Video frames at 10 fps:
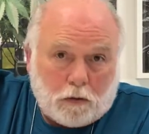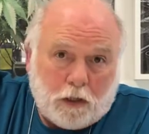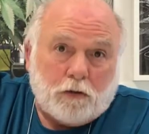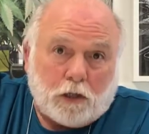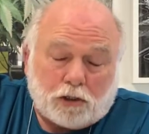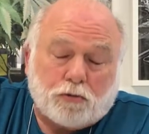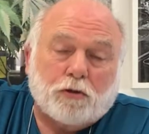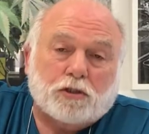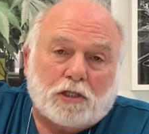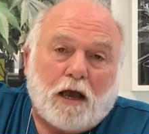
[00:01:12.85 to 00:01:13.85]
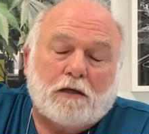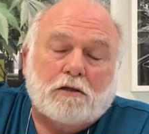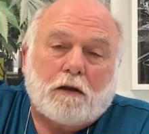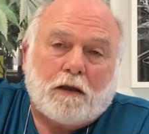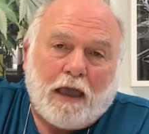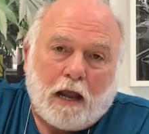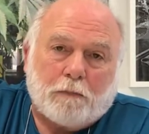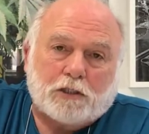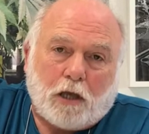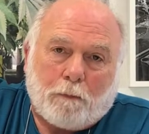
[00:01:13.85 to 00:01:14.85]
industrial sized
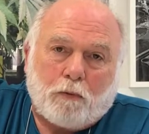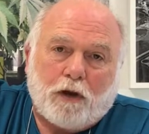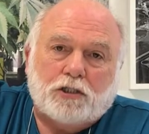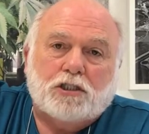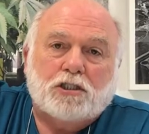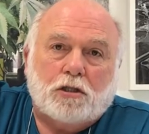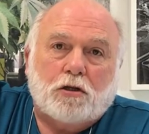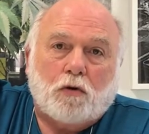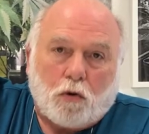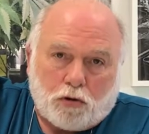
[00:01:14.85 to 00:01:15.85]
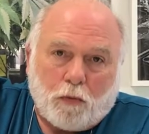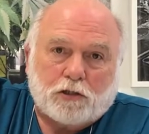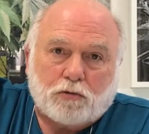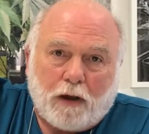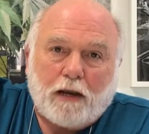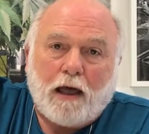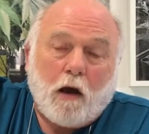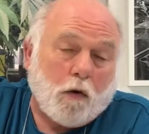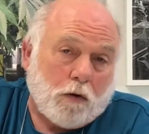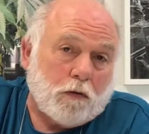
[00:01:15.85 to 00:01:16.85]
cannabis operations in the Northwest right
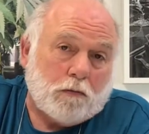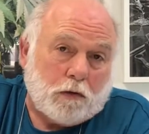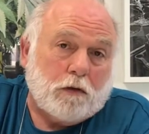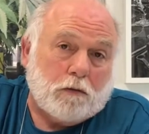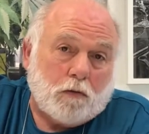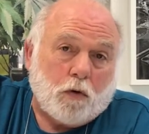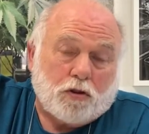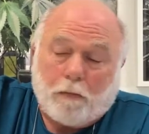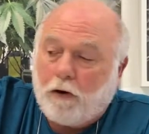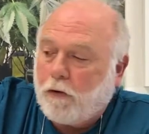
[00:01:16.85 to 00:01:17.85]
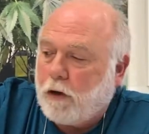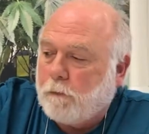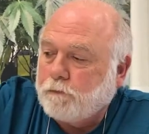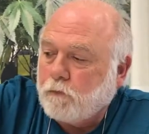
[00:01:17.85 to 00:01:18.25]
now or in North America.